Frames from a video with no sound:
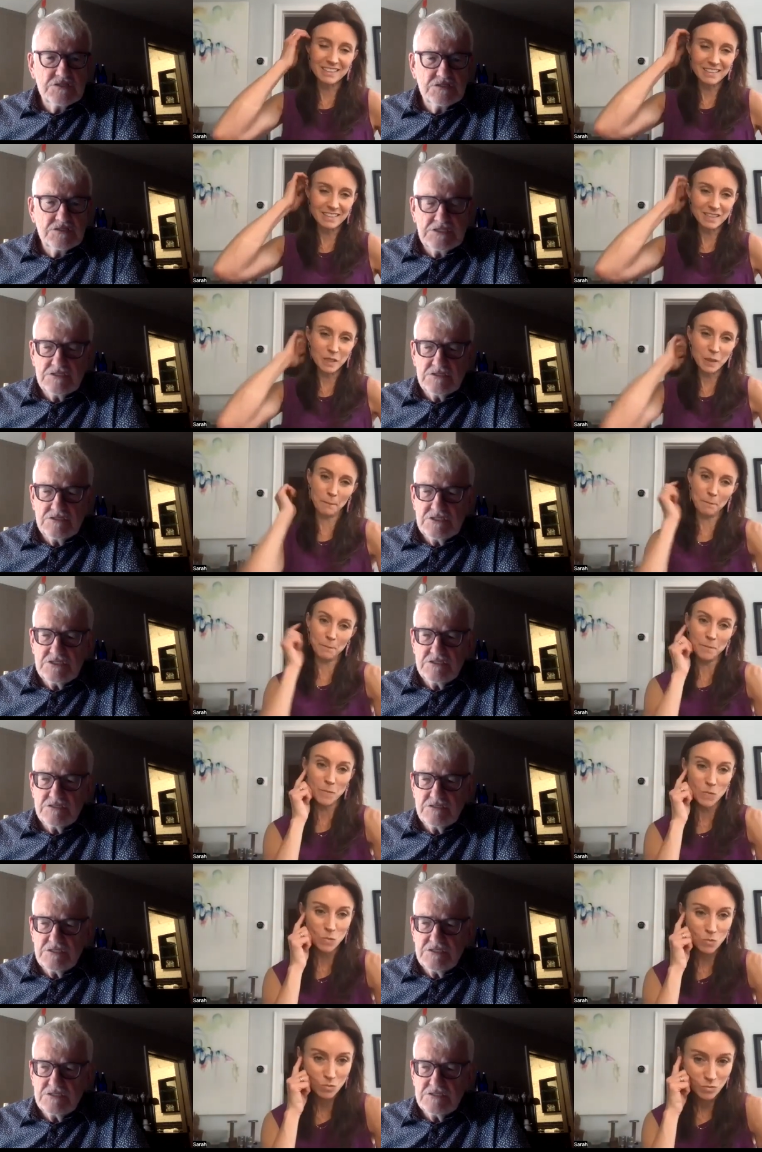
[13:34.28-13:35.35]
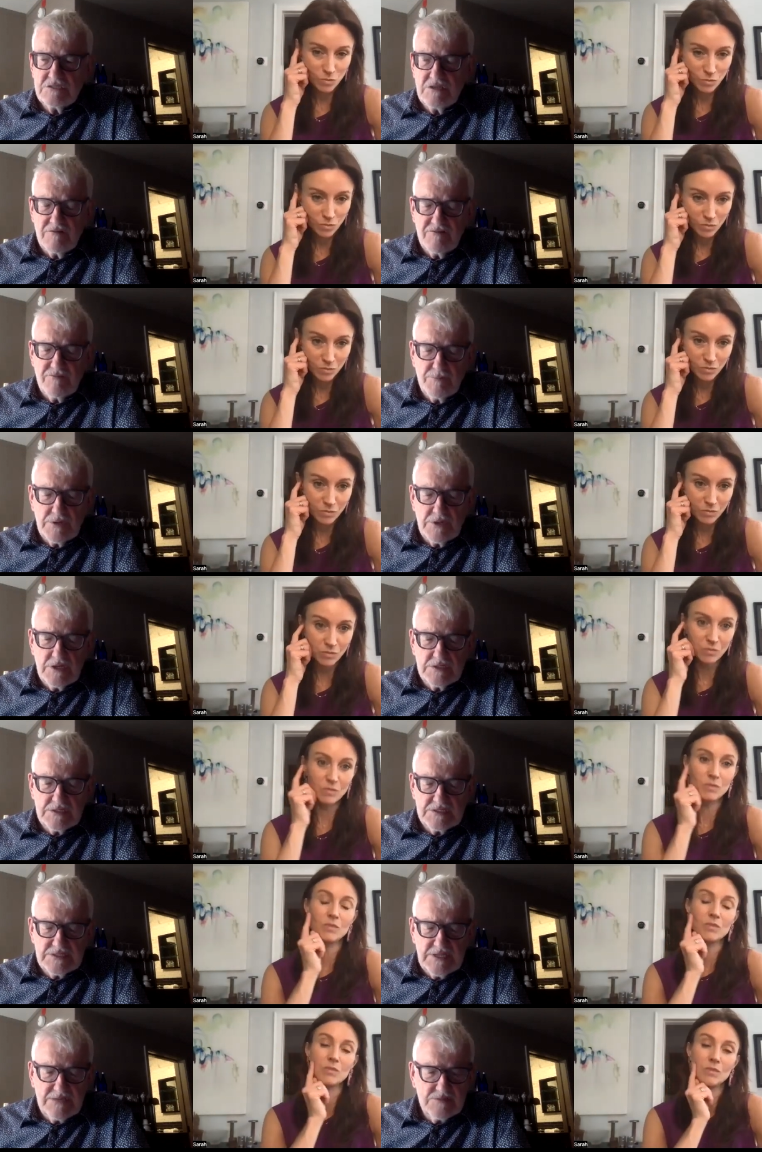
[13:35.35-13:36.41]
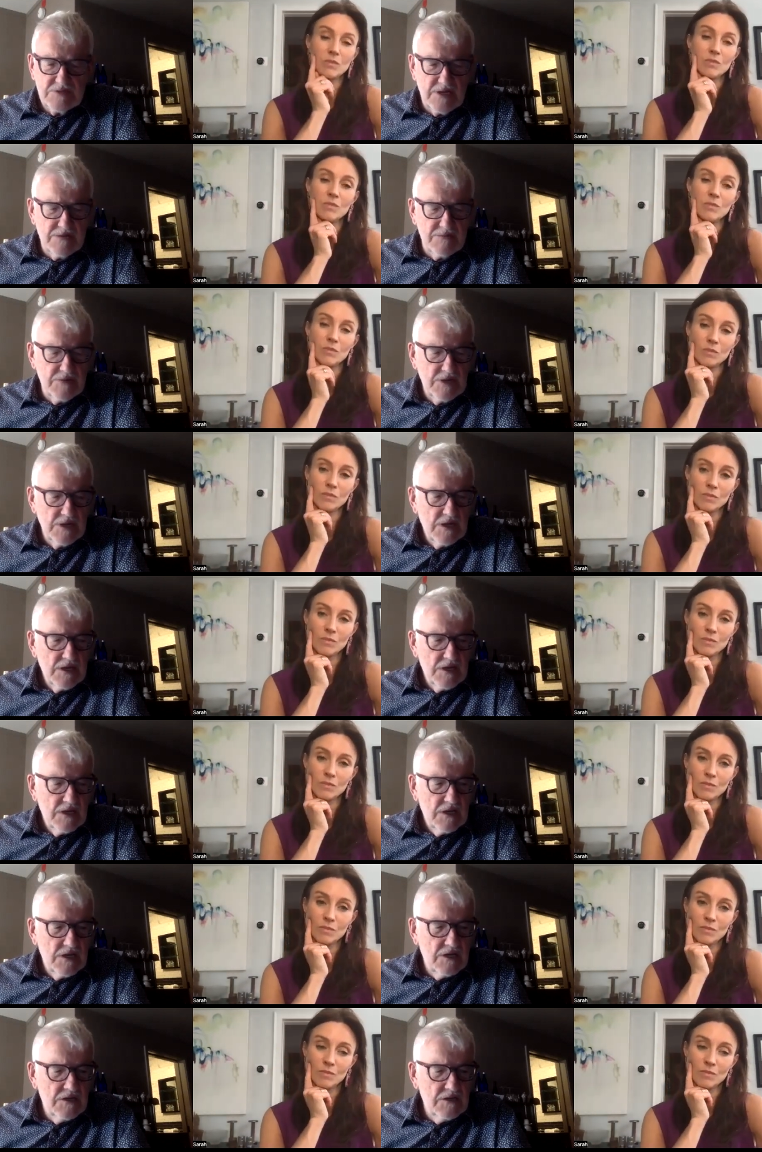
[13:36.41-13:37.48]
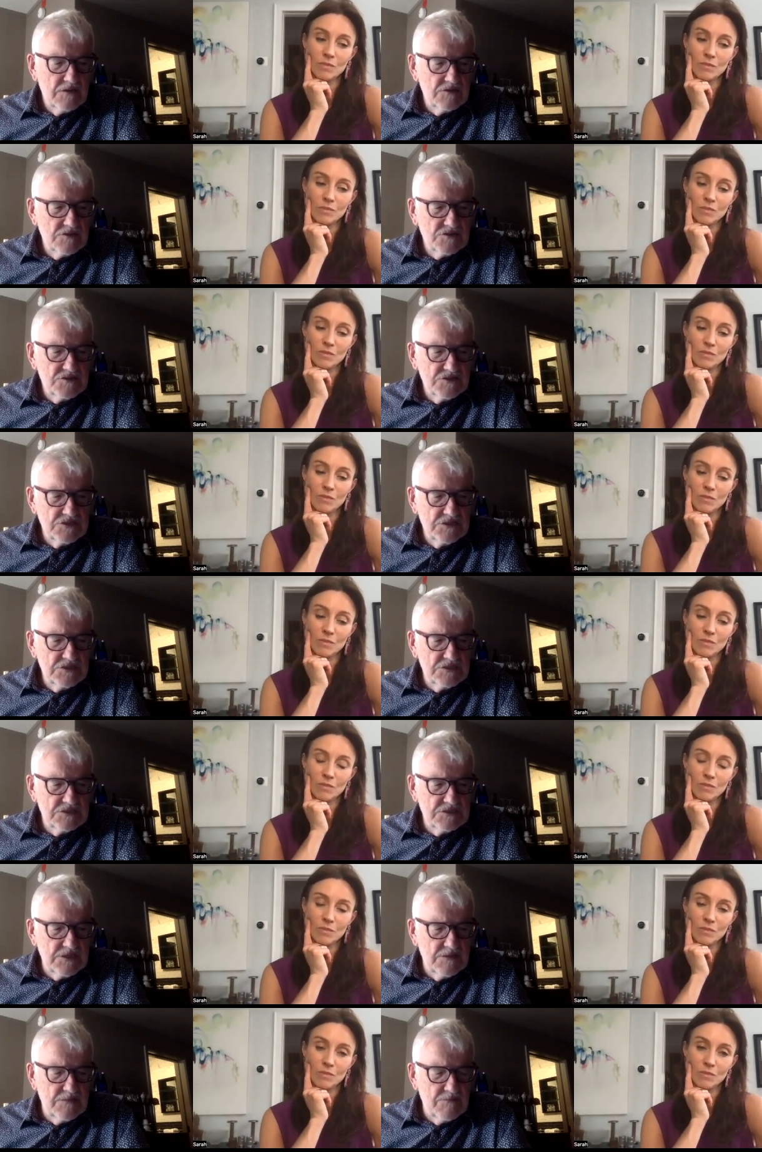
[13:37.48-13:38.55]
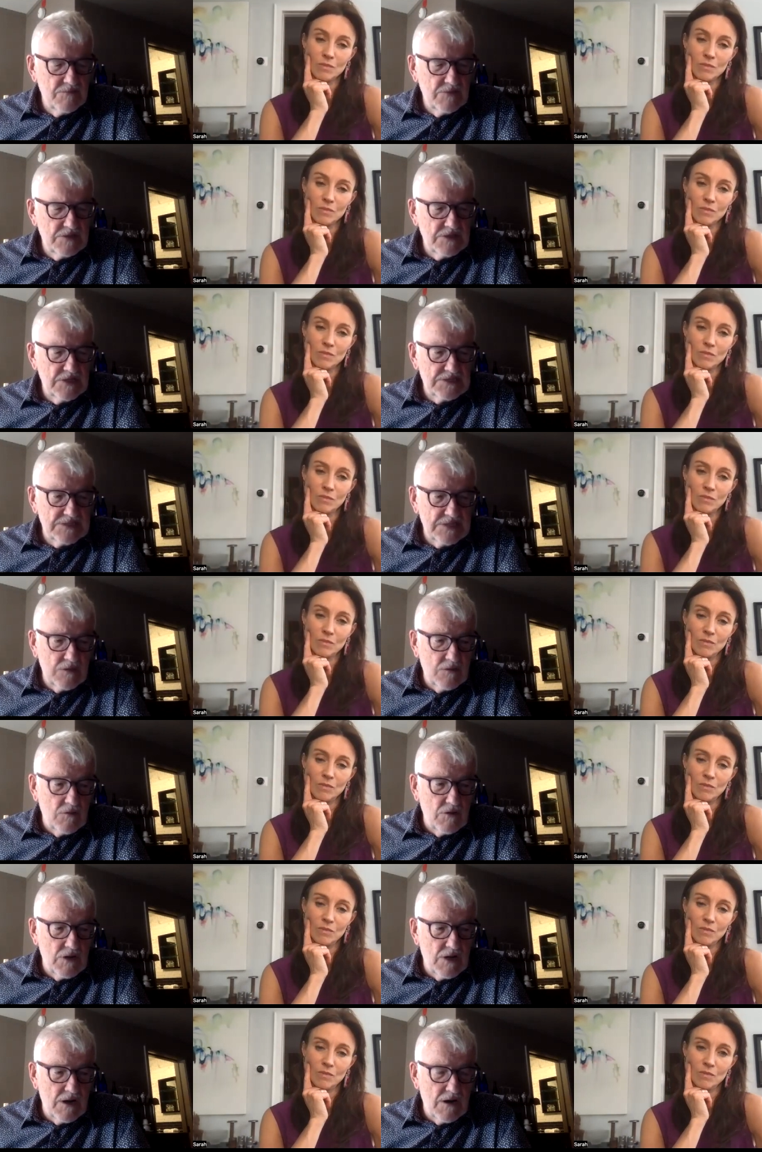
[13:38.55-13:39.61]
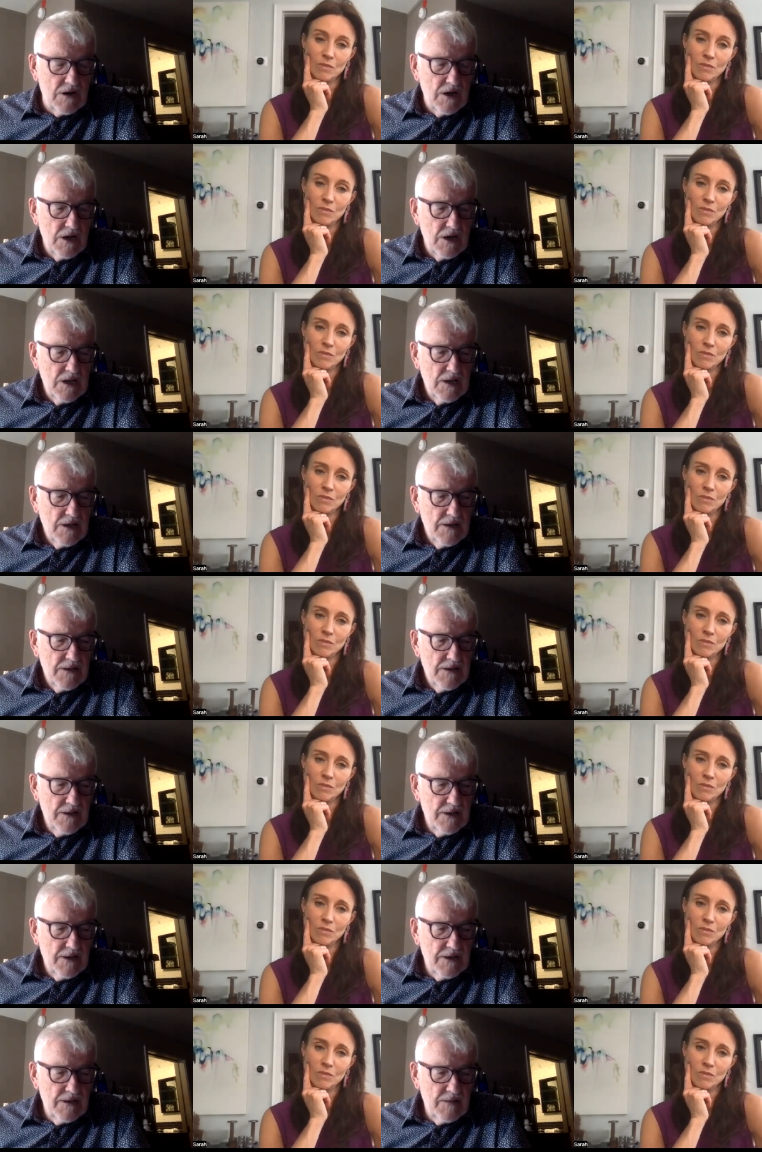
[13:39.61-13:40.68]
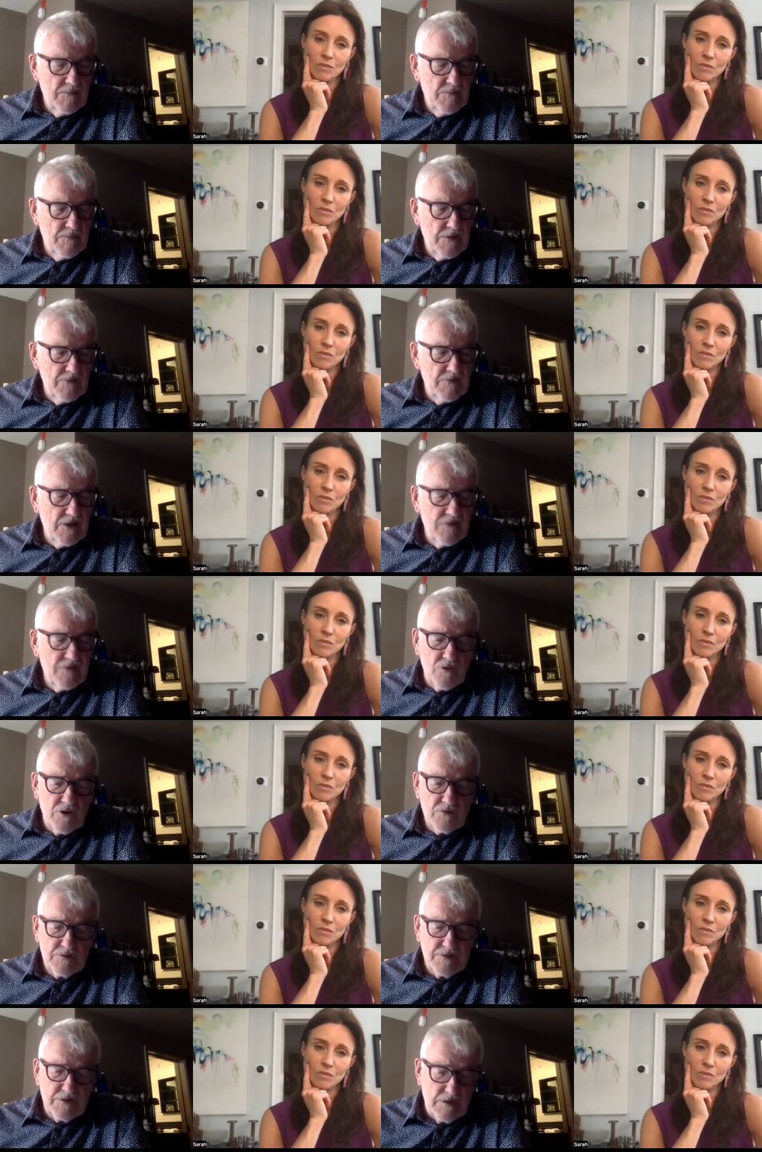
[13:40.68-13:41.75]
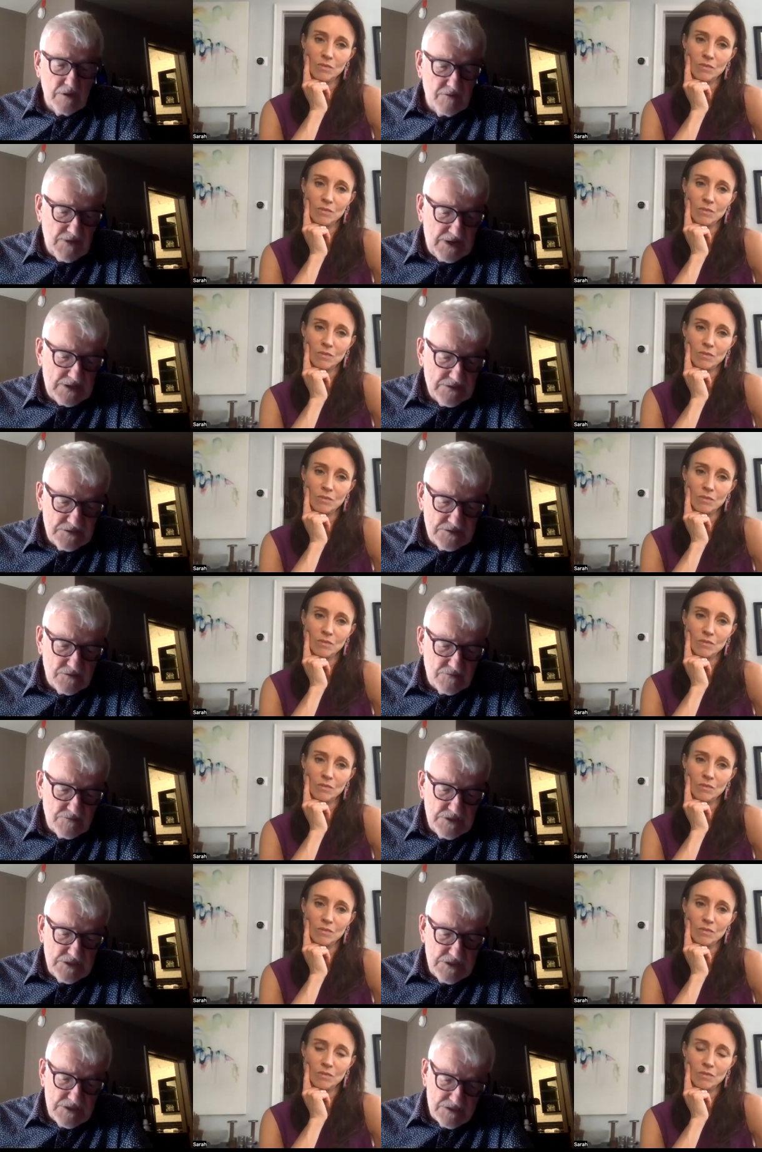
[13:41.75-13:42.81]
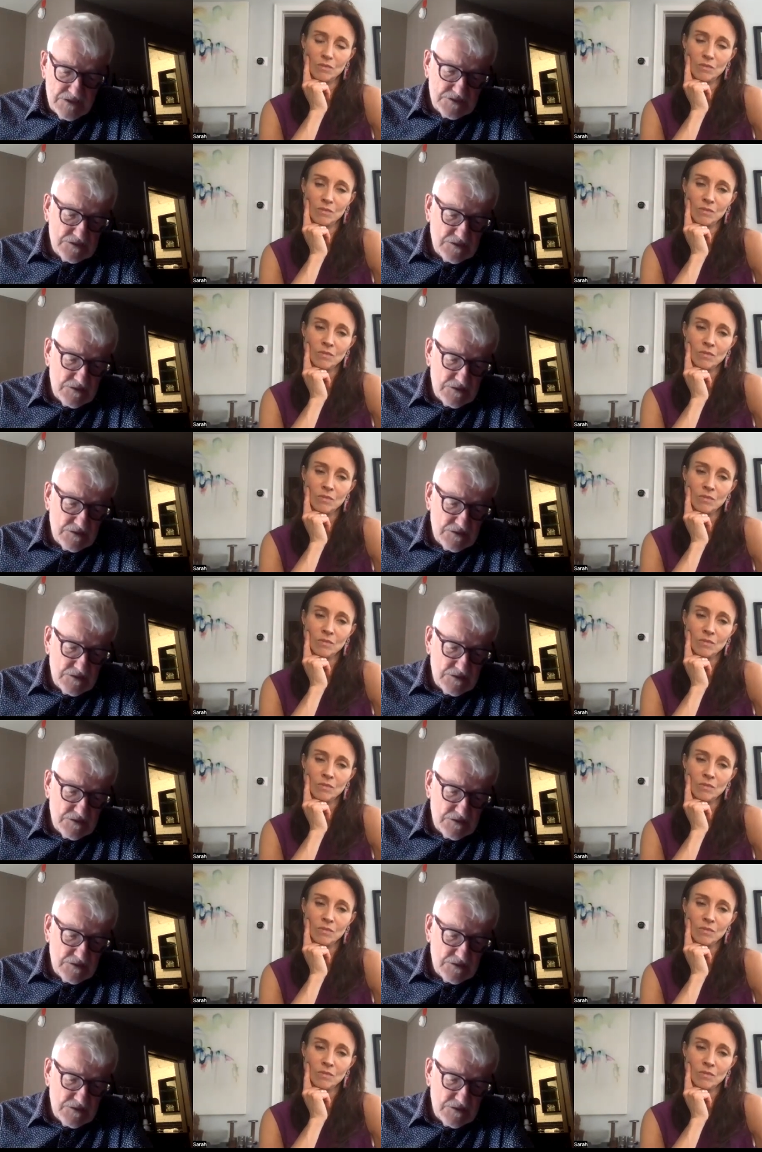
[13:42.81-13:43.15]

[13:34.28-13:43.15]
Speaker 1: she, she's she's tough, but at the same time, uh, she is um, as they all are. Um, I, have worked with a lot of actors over the years,